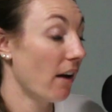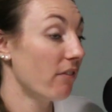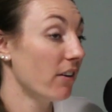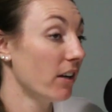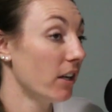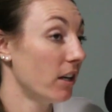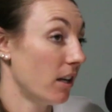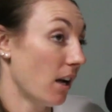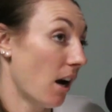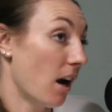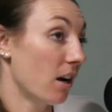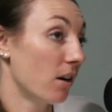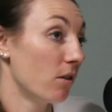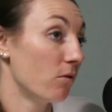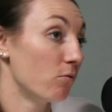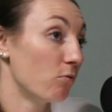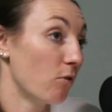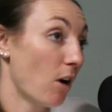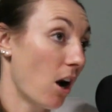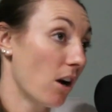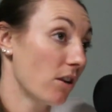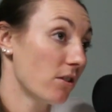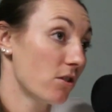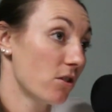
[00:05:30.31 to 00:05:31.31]
a young
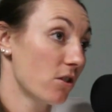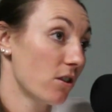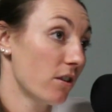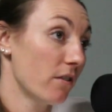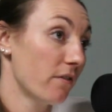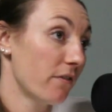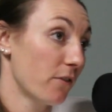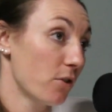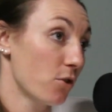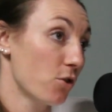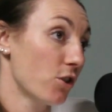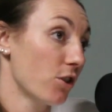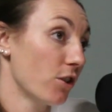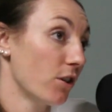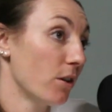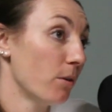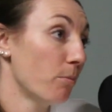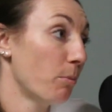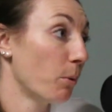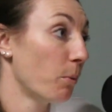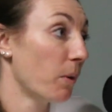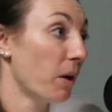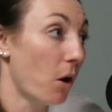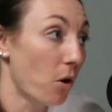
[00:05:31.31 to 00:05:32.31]
roster for sure,
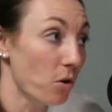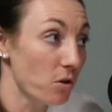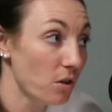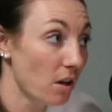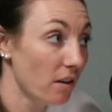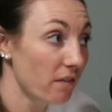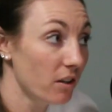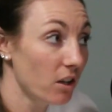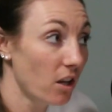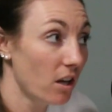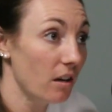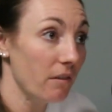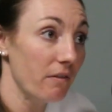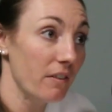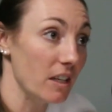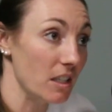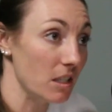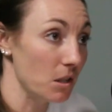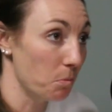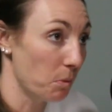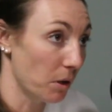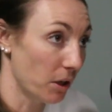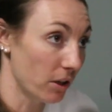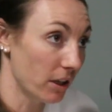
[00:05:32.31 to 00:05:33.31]
but we also have a lot of
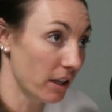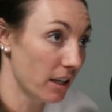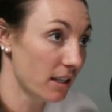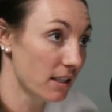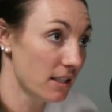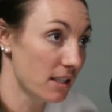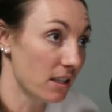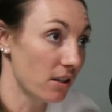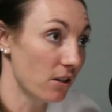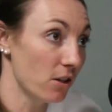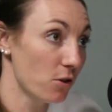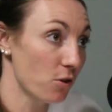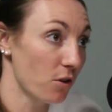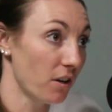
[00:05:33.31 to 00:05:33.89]
experience in our